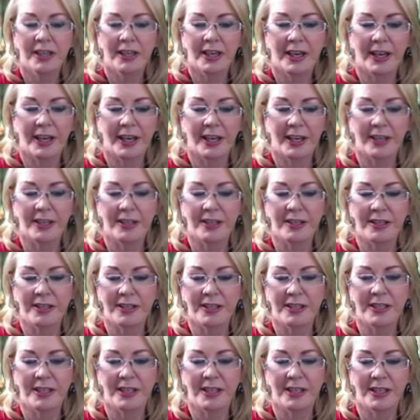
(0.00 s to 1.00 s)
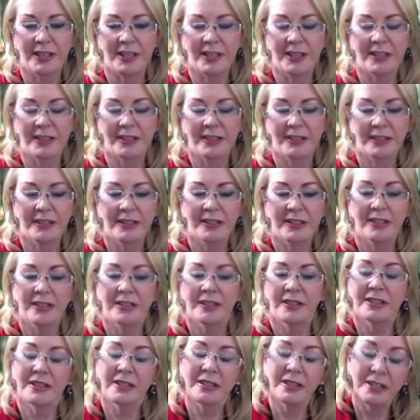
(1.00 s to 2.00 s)
And
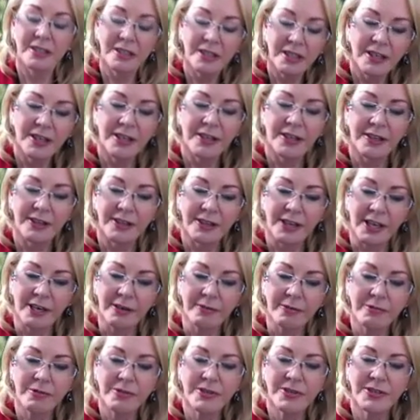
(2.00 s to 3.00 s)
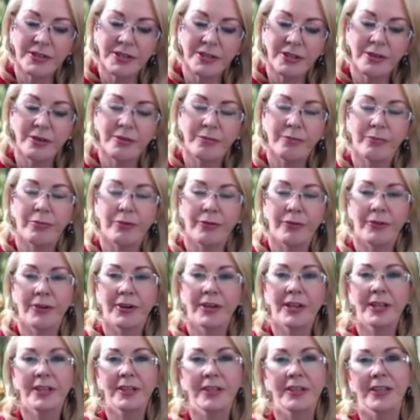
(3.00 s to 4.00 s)
that will sort of
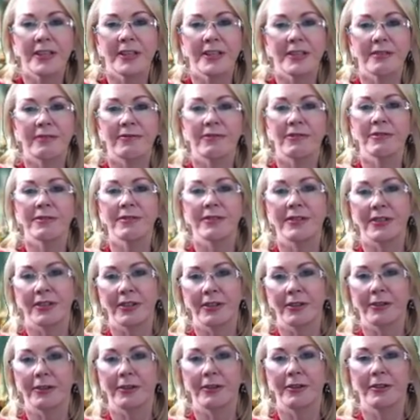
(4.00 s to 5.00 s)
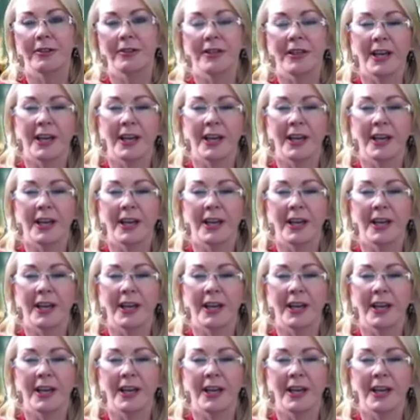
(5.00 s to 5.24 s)
bring things full circle.